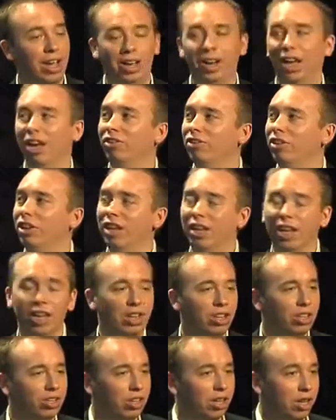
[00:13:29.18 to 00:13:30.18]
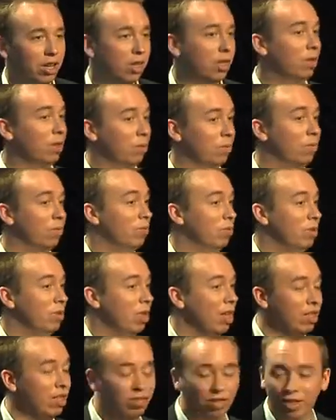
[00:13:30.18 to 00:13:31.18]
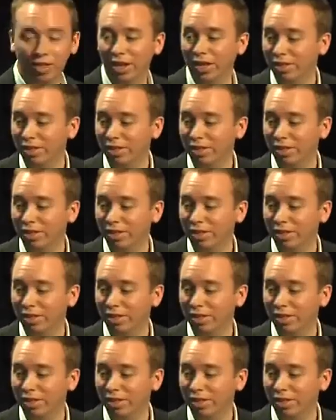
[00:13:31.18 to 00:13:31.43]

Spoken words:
and actually into the